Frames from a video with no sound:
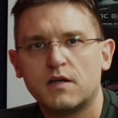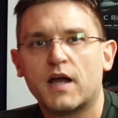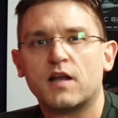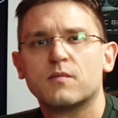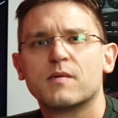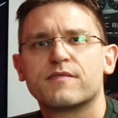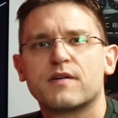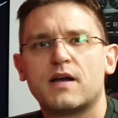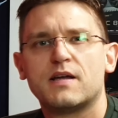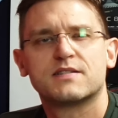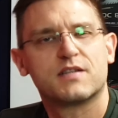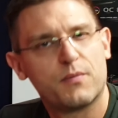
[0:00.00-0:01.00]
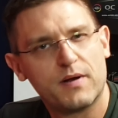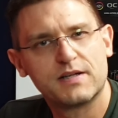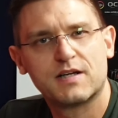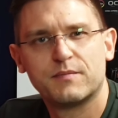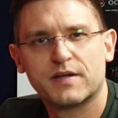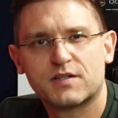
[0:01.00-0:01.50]
Hello my friends,
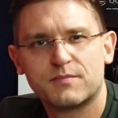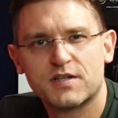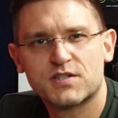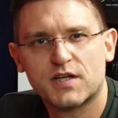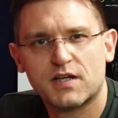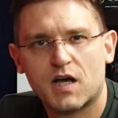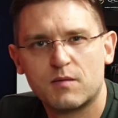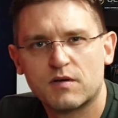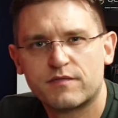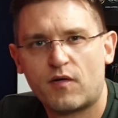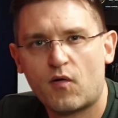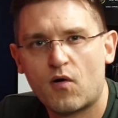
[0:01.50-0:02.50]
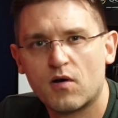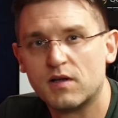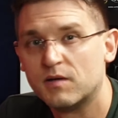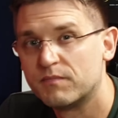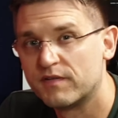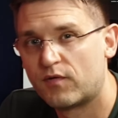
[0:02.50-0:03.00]
welcome back to my channel Amok for All.
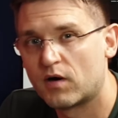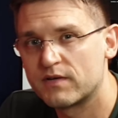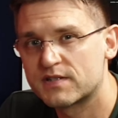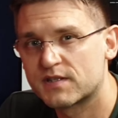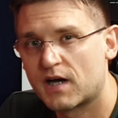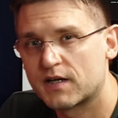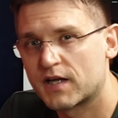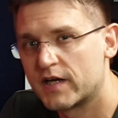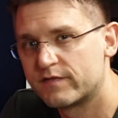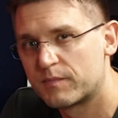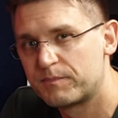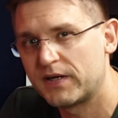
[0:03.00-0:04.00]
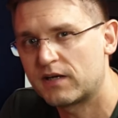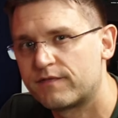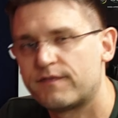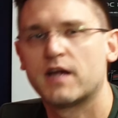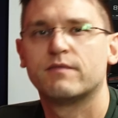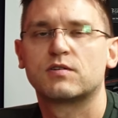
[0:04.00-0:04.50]
Before we start, I have a big
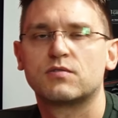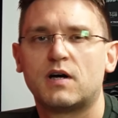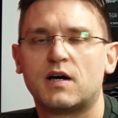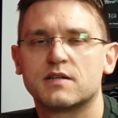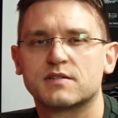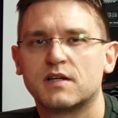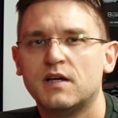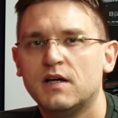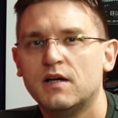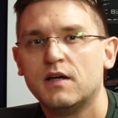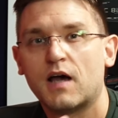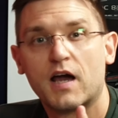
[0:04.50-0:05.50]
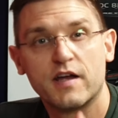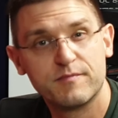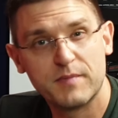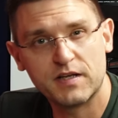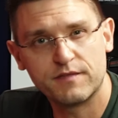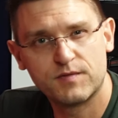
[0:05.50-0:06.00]
favor to ask. I have
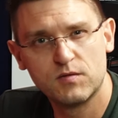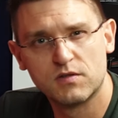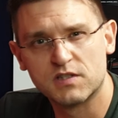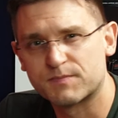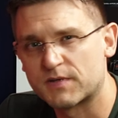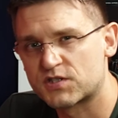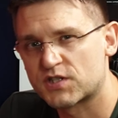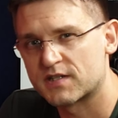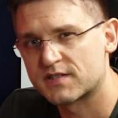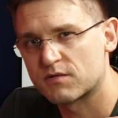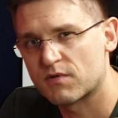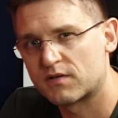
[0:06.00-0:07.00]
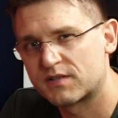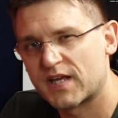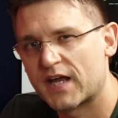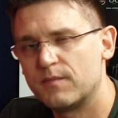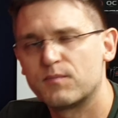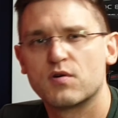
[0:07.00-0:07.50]
many viewers, but just around
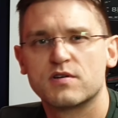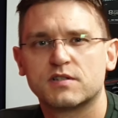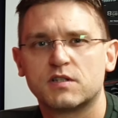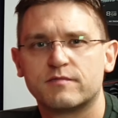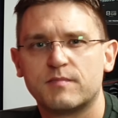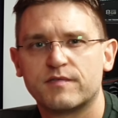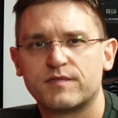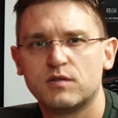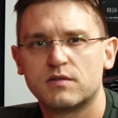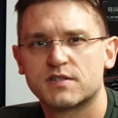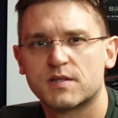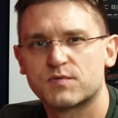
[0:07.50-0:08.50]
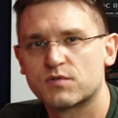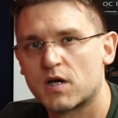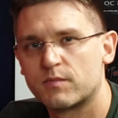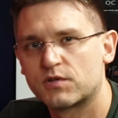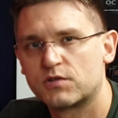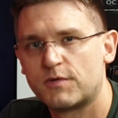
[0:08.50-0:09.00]
10% of my viewers
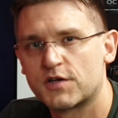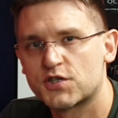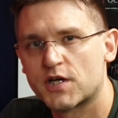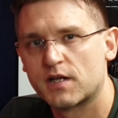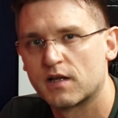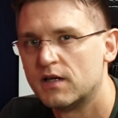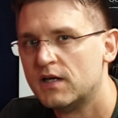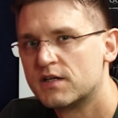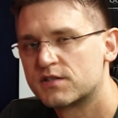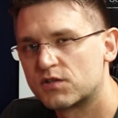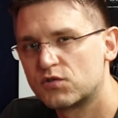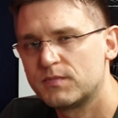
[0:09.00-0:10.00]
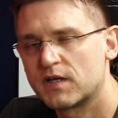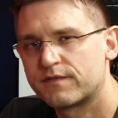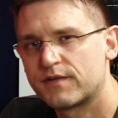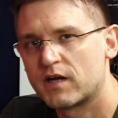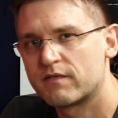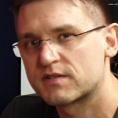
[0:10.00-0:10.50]
subscribing to my channel. So do me a
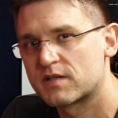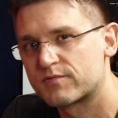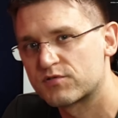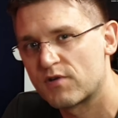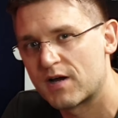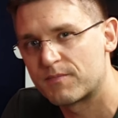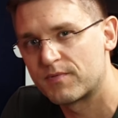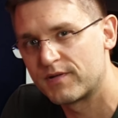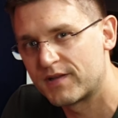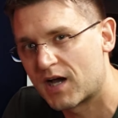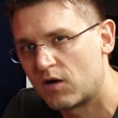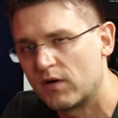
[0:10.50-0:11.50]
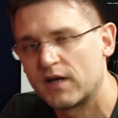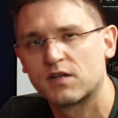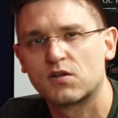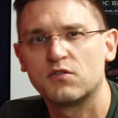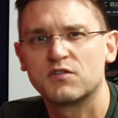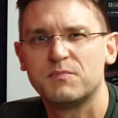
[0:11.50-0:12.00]
favor, subscribe now
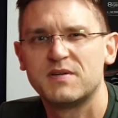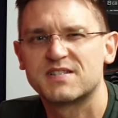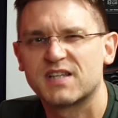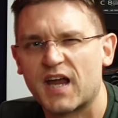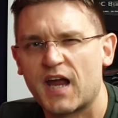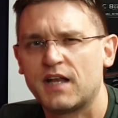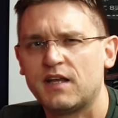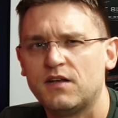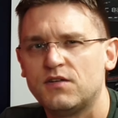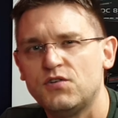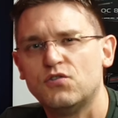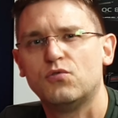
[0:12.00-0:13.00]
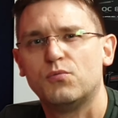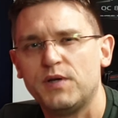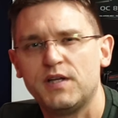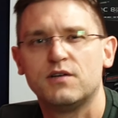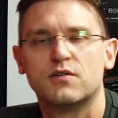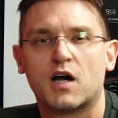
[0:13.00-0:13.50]
and don't miss any new
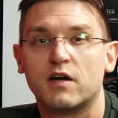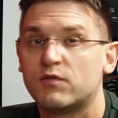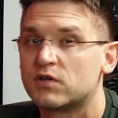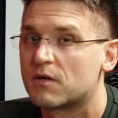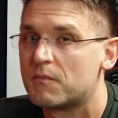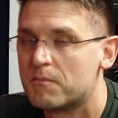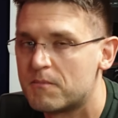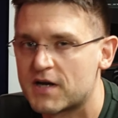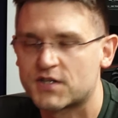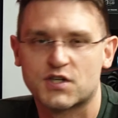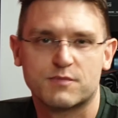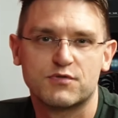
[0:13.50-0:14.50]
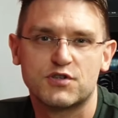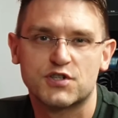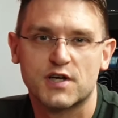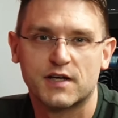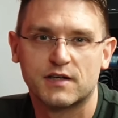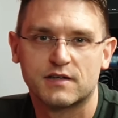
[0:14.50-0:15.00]
video. I would much
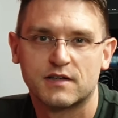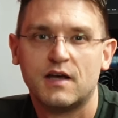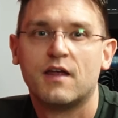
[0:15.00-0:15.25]
appreciate it.